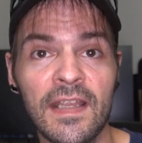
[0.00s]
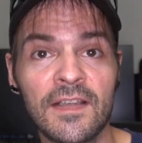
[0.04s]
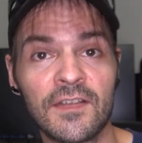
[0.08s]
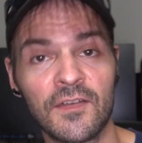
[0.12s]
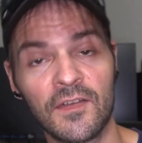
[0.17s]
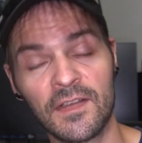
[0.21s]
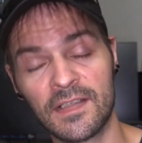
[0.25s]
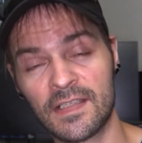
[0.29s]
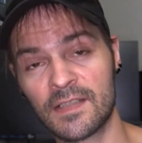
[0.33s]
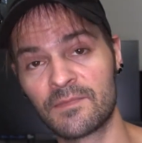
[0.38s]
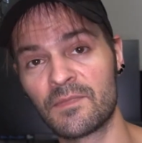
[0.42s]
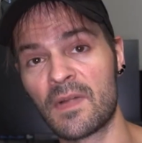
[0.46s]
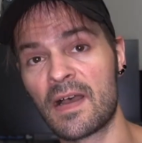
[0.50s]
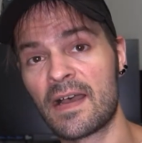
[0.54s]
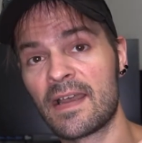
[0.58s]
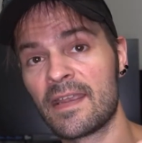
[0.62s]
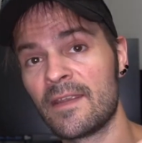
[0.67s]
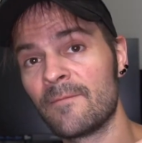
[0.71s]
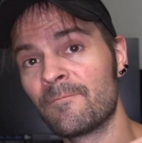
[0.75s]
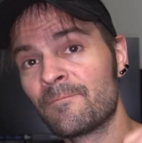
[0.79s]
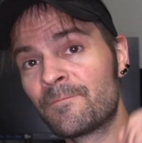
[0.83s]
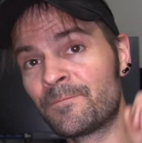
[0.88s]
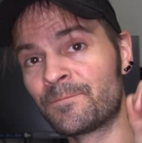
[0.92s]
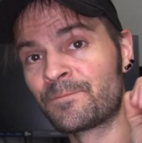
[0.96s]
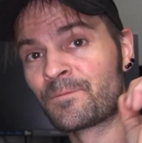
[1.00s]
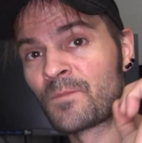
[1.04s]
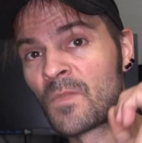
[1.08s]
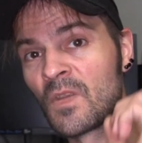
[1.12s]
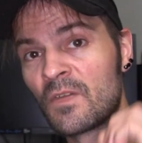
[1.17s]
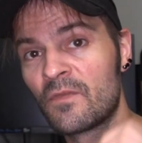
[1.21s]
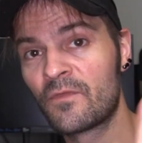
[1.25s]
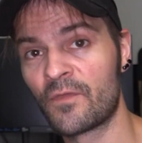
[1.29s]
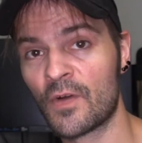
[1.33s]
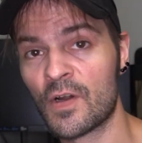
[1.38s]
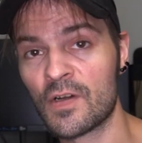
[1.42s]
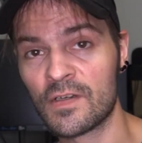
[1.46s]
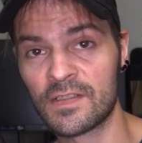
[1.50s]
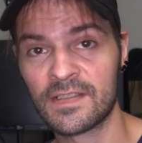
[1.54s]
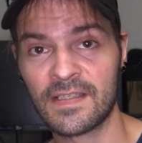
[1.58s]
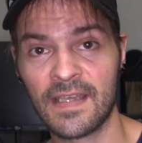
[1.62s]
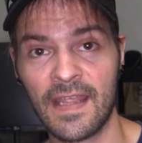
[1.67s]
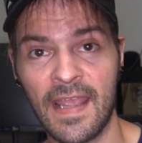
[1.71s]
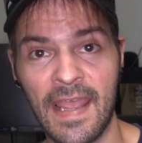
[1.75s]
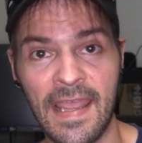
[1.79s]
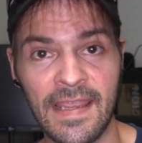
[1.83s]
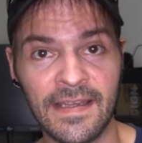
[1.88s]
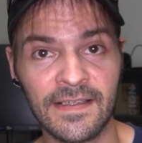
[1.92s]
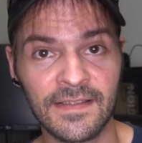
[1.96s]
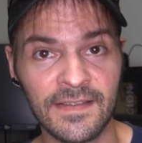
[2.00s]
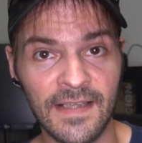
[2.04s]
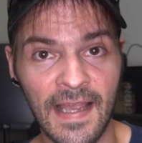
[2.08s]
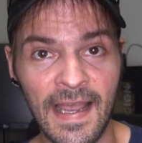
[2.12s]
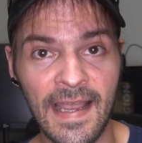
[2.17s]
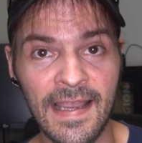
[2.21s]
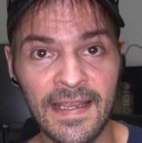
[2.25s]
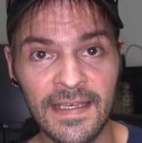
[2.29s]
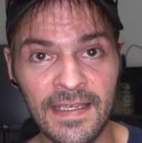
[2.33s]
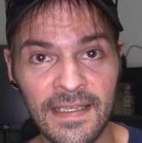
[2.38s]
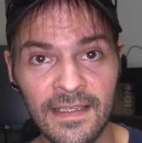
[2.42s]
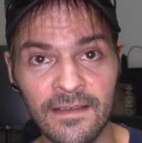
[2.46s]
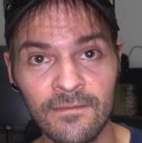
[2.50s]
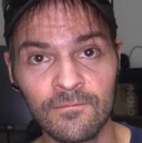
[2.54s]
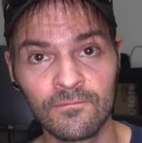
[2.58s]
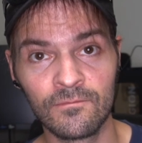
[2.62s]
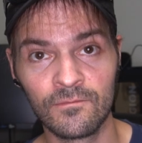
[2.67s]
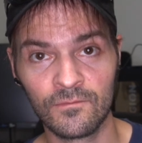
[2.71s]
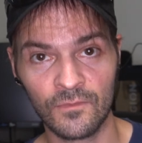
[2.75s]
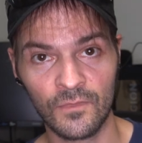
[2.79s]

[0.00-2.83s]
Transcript: So this is my first anxiety